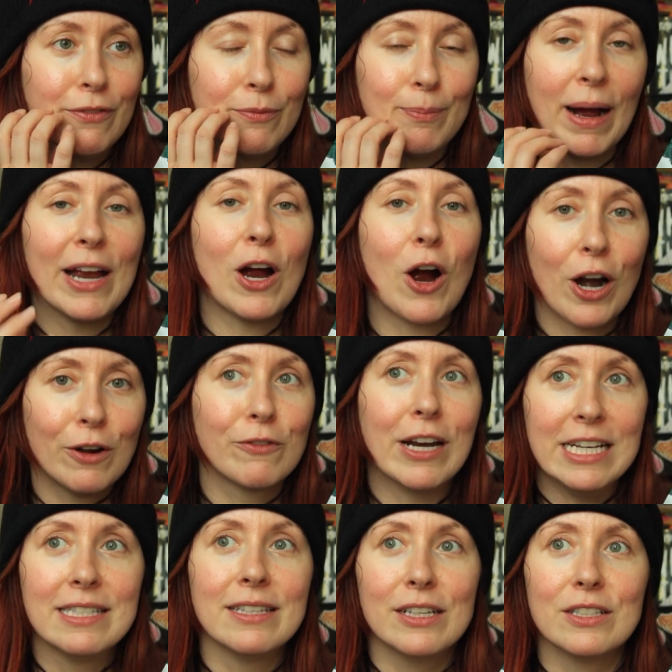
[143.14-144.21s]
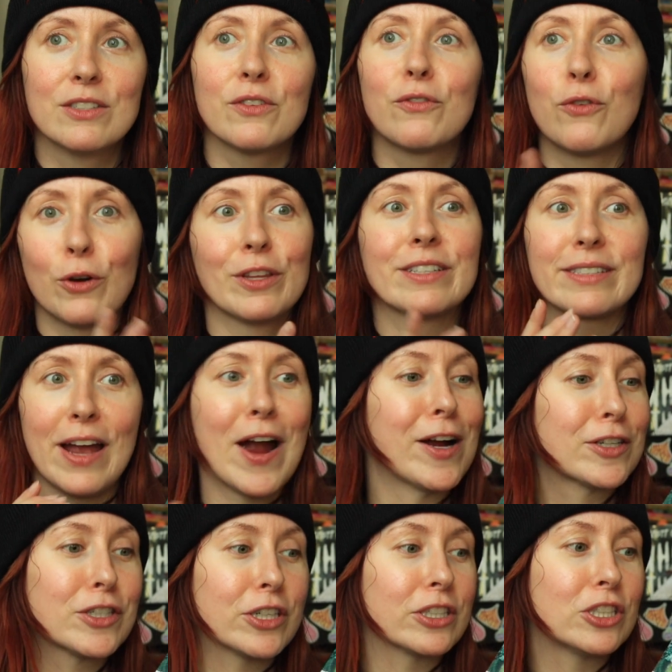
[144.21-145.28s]
My heart races for this
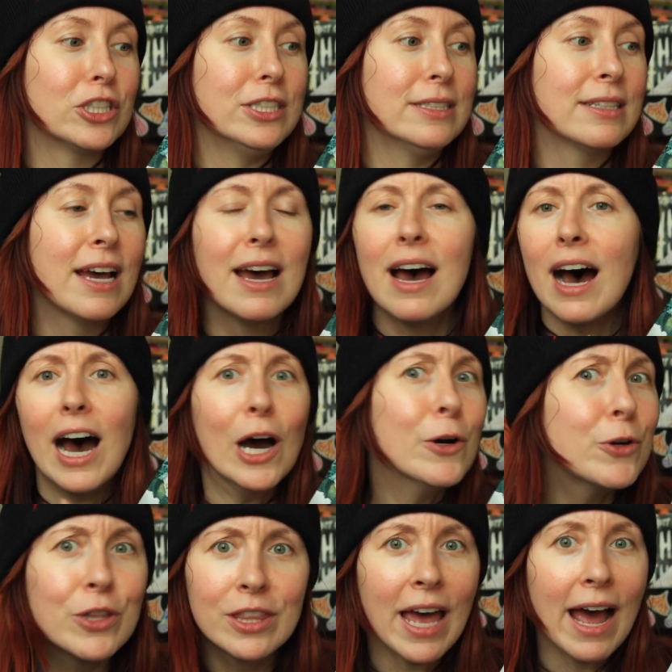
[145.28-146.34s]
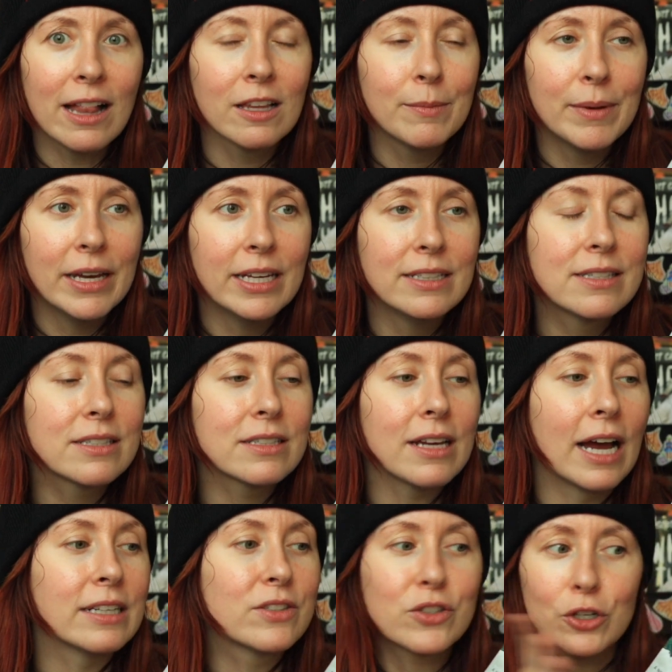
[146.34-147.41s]
character. She's out in the elements
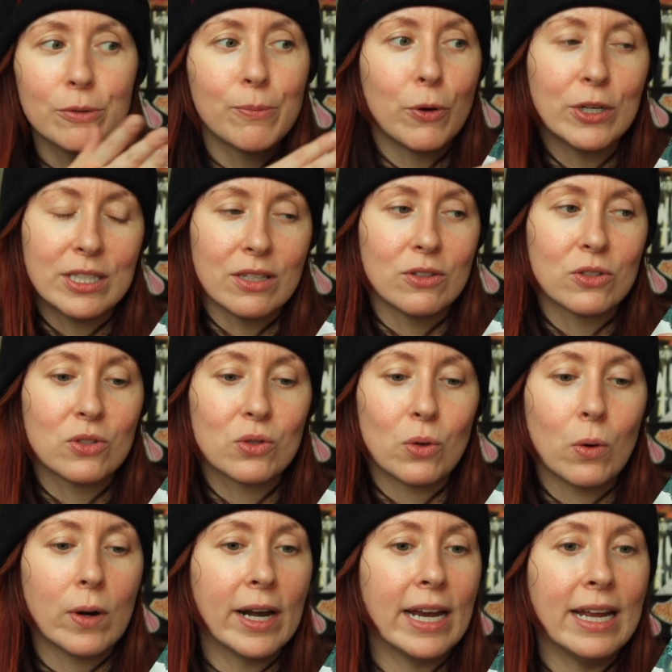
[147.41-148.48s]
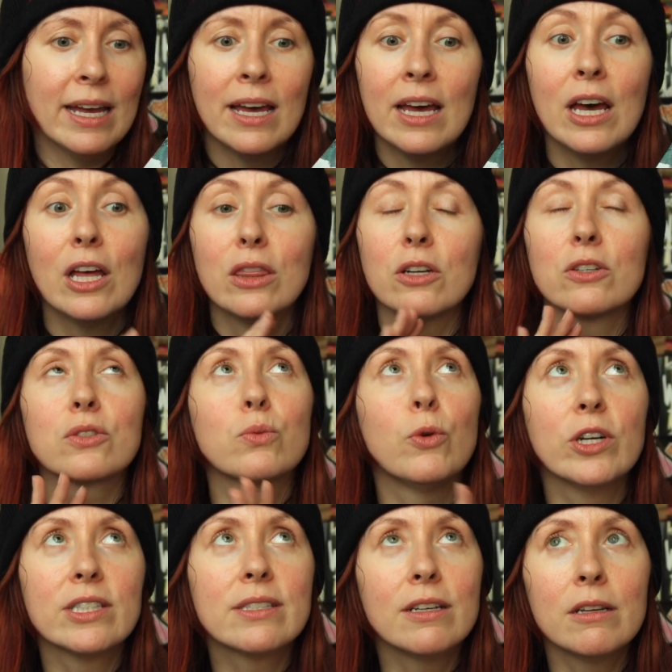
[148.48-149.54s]
at certain points of the story. There's
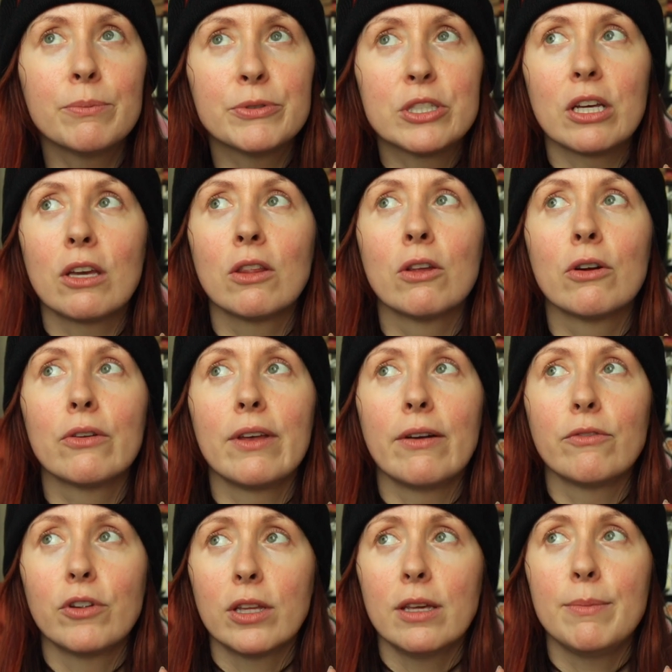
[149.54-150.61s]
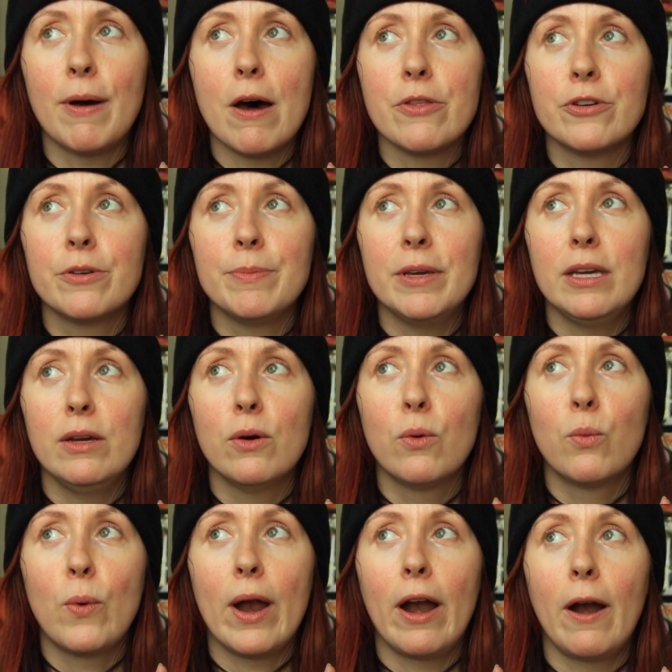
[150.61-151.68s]
one scene in particular that really bothered me
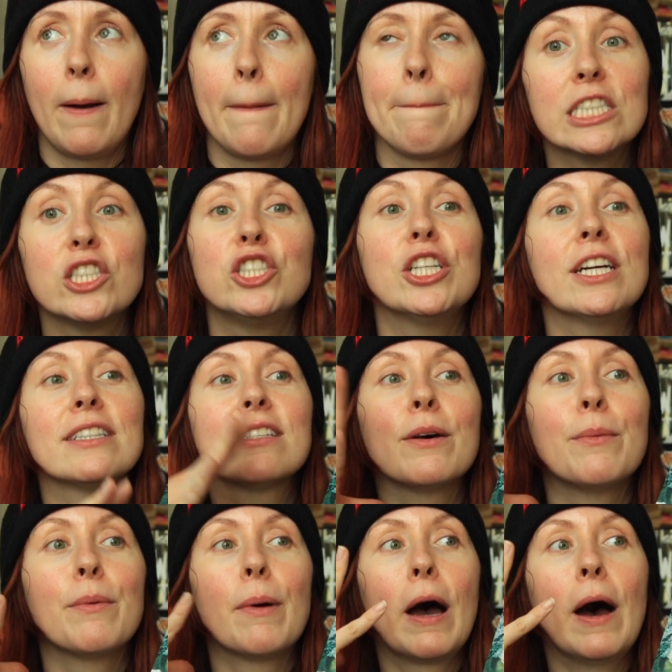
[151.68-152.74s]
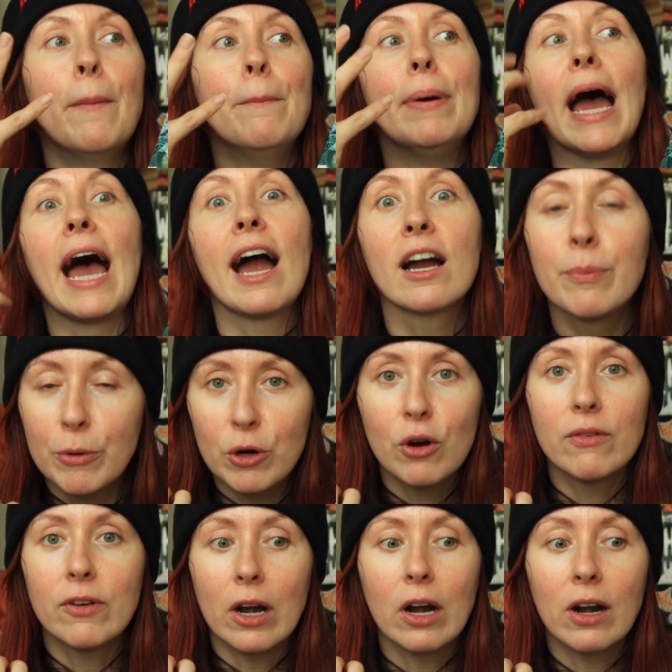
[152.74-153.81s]
where she gets a bag put
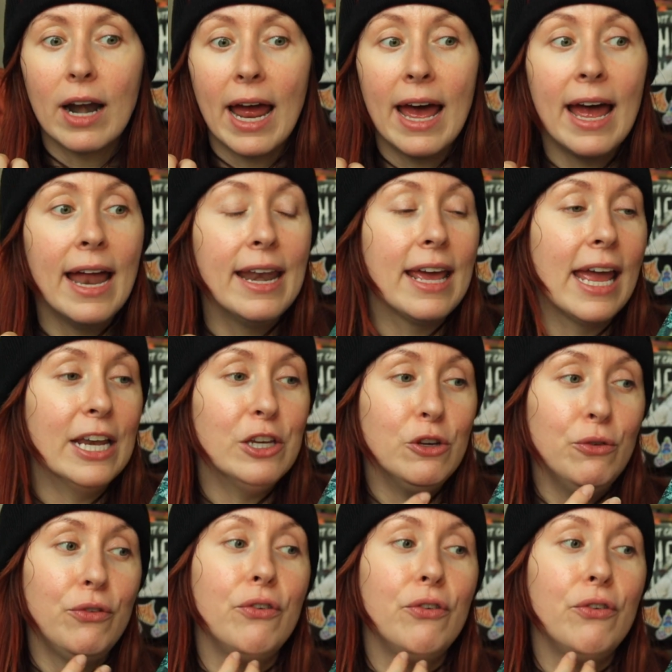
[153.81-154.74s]
over her head and you